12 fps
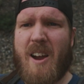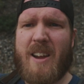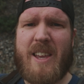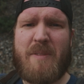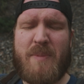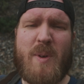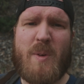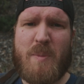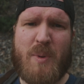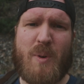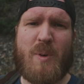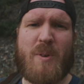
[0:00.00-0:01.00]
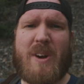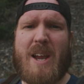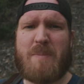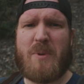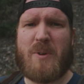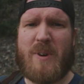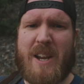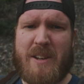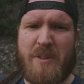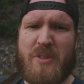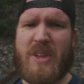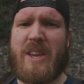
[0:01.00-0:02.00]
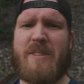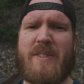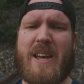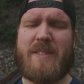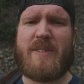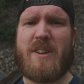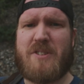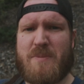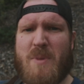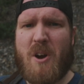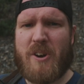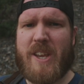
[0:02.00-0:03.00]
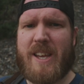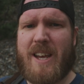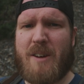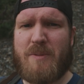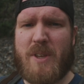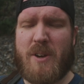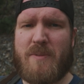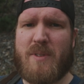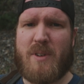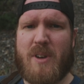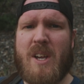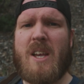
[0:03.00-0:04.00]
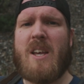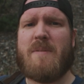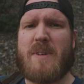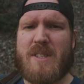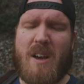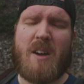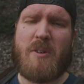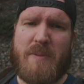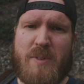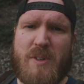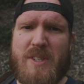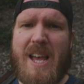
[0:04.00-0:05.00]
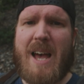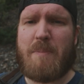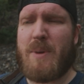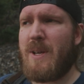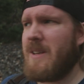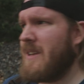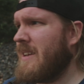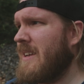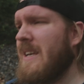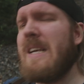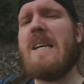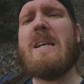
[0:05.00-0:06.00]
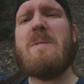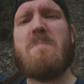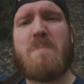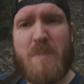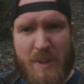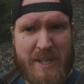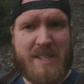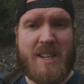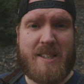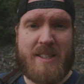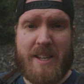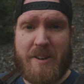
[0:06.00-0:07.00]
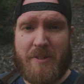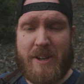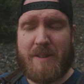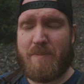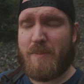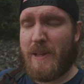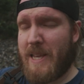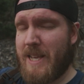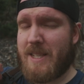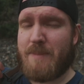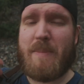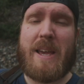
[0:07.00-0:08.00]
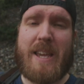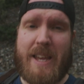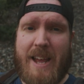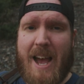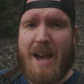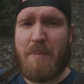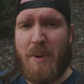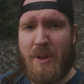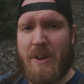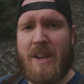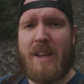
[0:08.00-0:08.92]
if you're a programmer and you think that there's a market out there for a photographer's app, please consider it. Please make it happen.